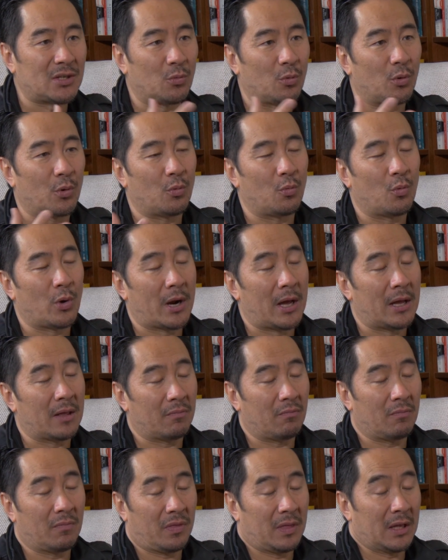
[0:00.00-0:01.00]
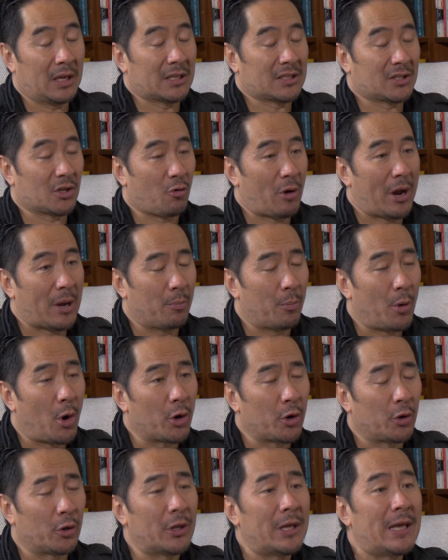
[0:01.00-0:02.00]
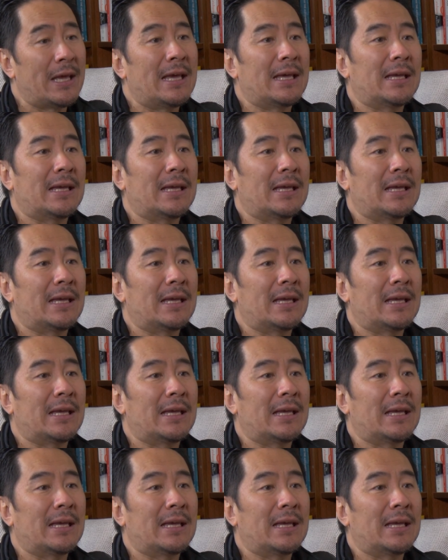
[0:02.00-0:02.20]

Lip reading: what I think is a great model